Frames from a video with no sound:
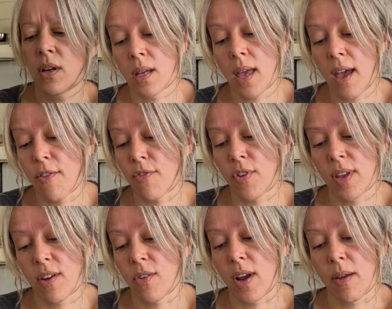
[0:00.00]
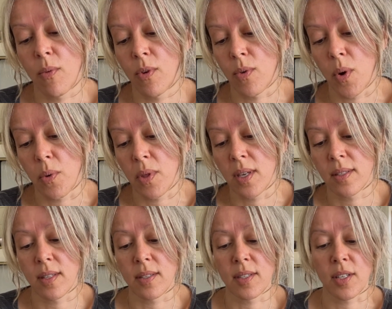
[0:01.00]
Every year I grow this.
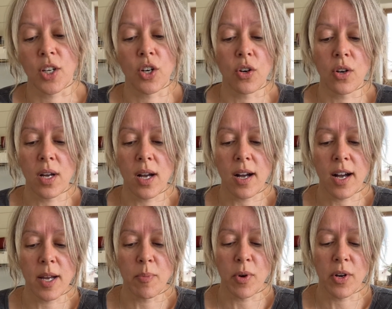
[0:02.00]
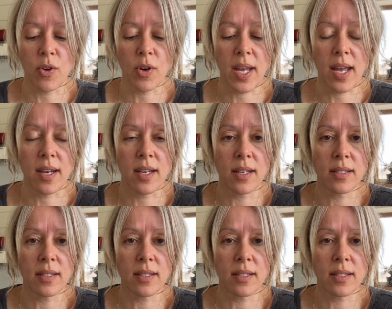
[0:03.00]
The Sakura hybrid organic